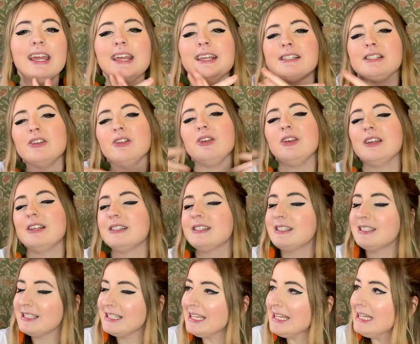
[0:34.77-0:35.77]
It is New Year's
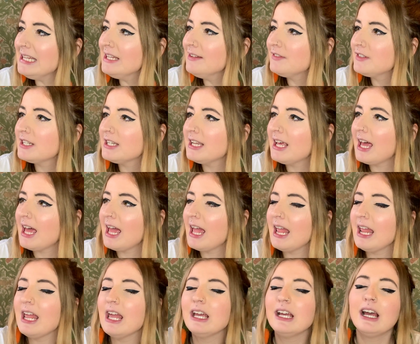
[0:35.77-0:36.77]
Eve
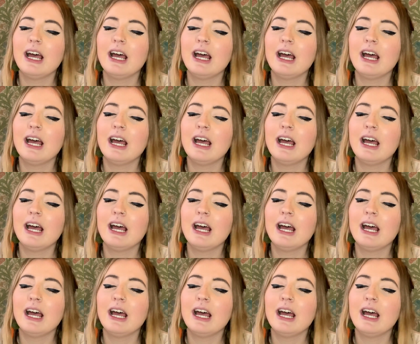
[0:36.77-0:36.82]
today,